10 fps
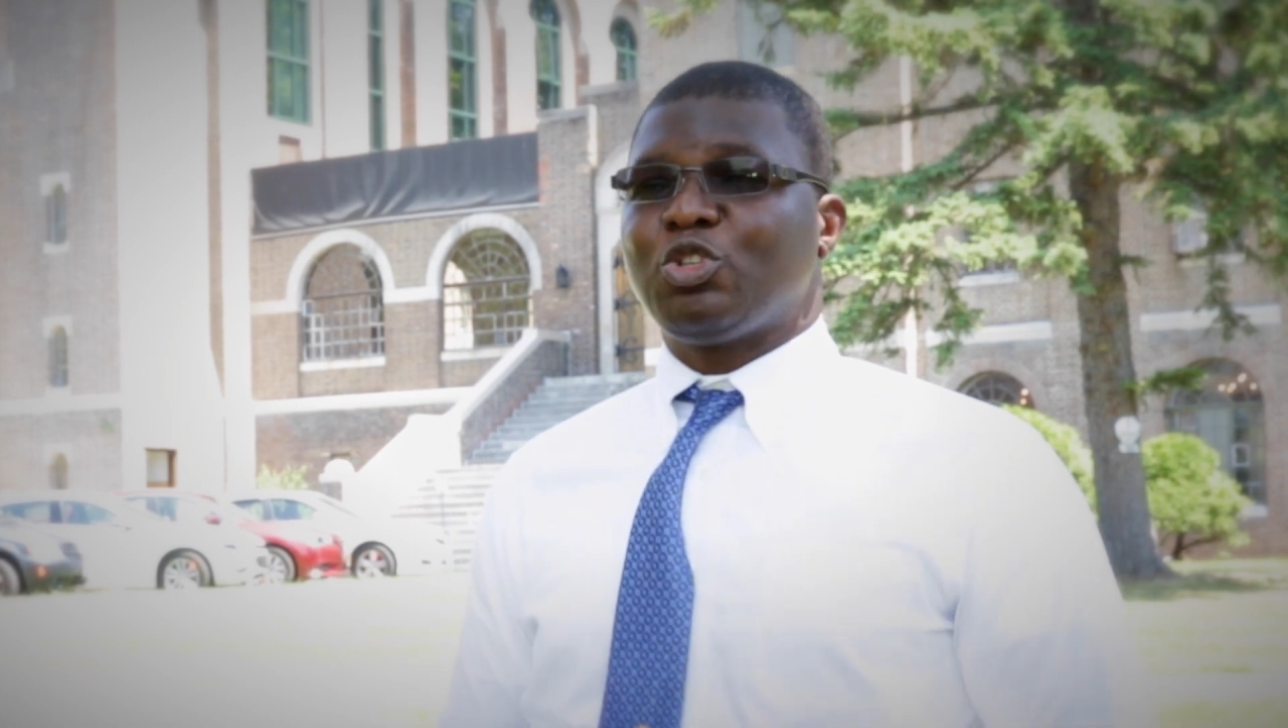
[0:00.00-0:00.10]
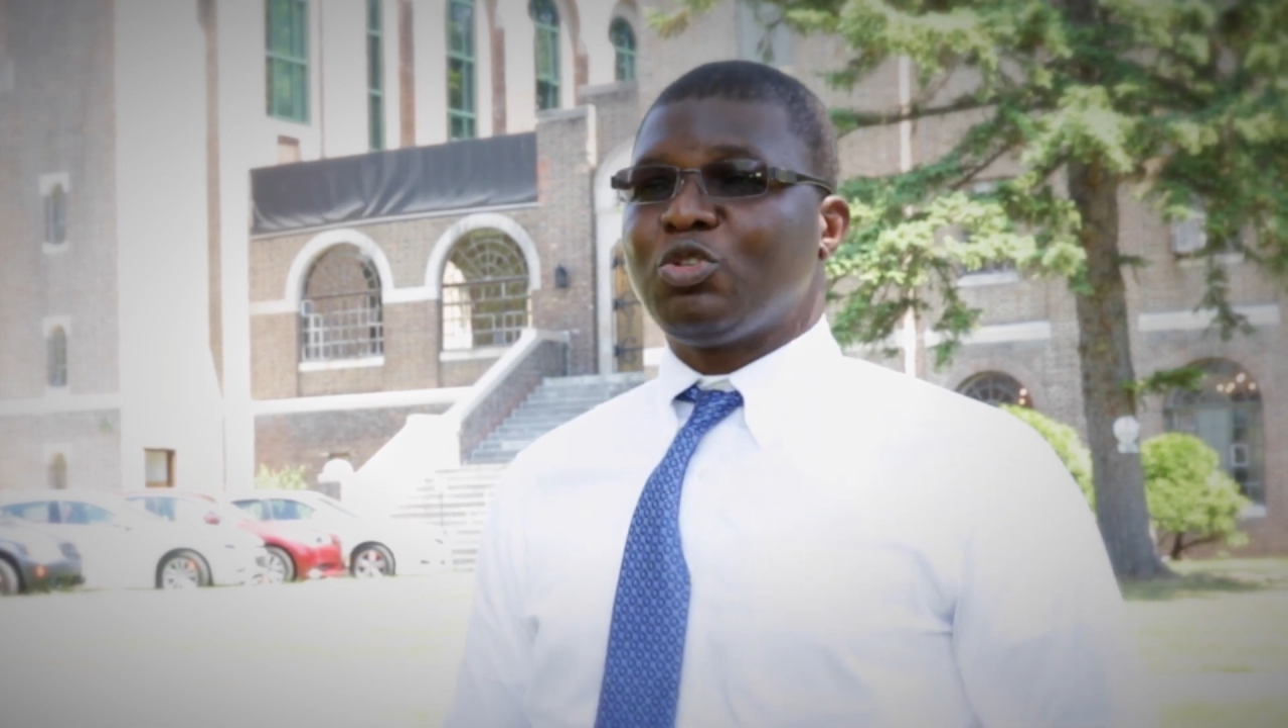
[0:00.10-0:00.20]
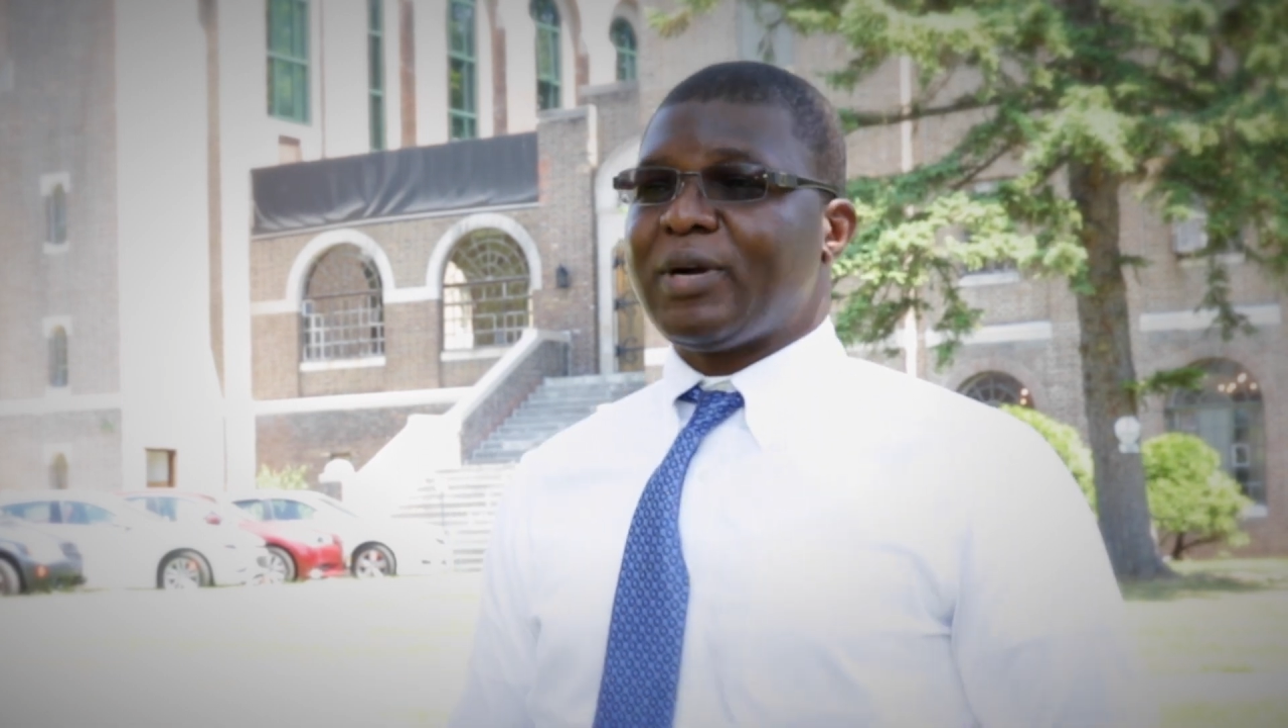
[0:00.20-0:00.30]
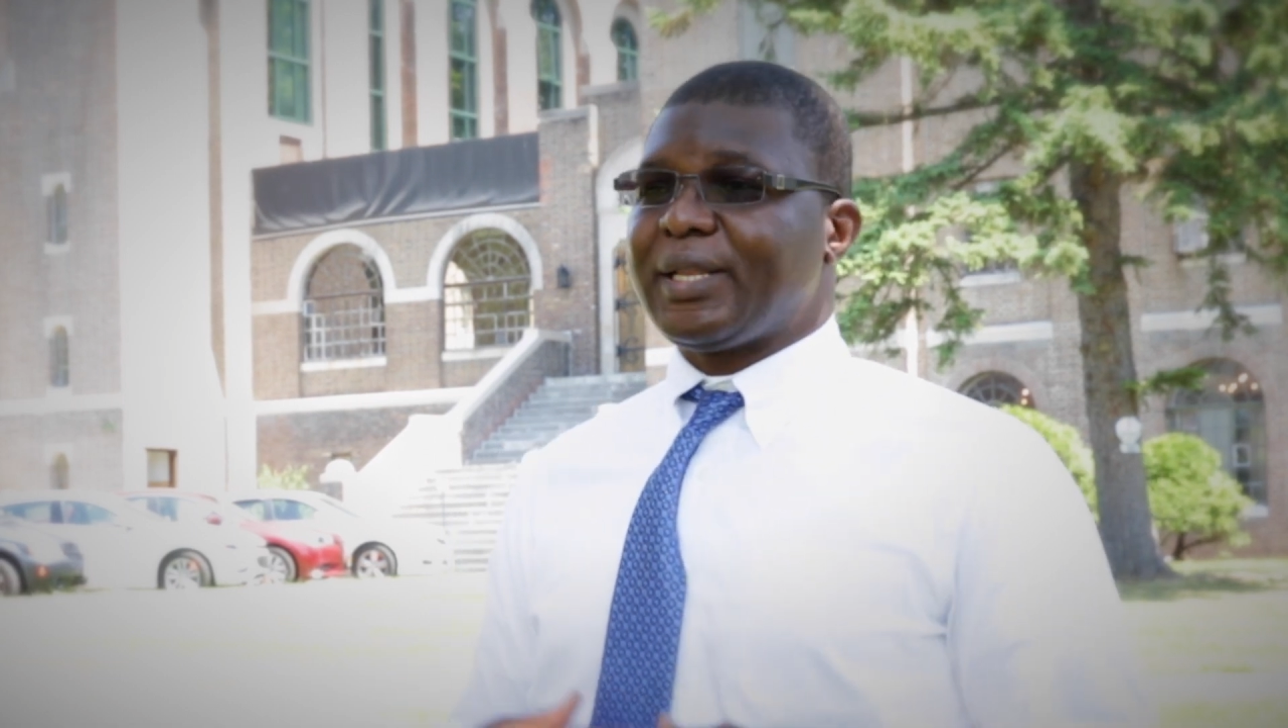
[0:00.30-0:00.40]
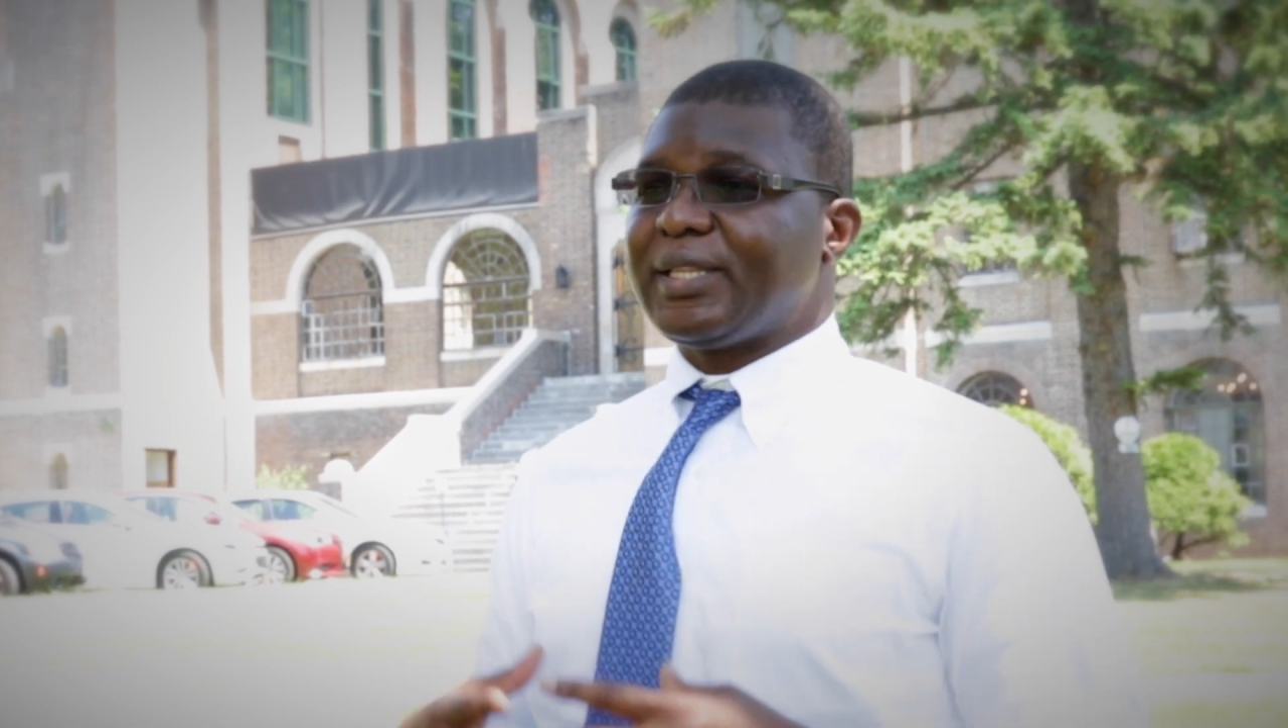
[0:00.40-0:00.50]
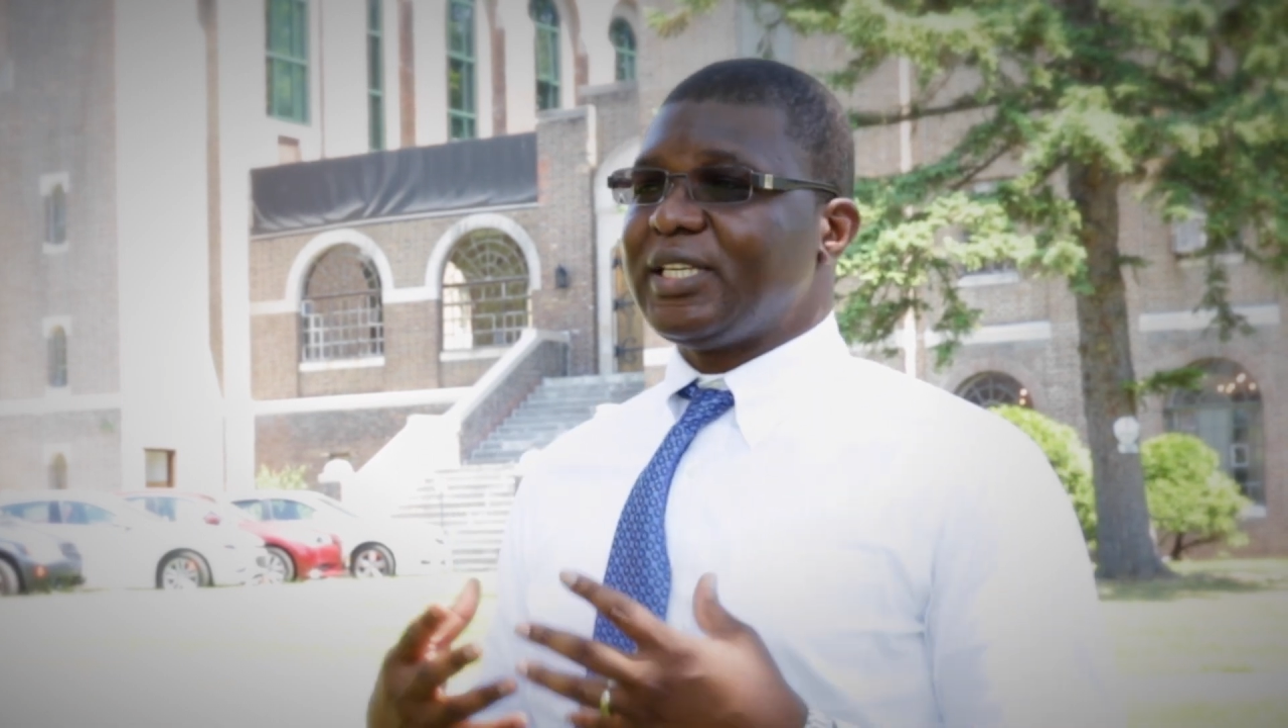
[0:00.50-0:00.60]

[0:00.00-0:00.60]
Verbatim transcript: do my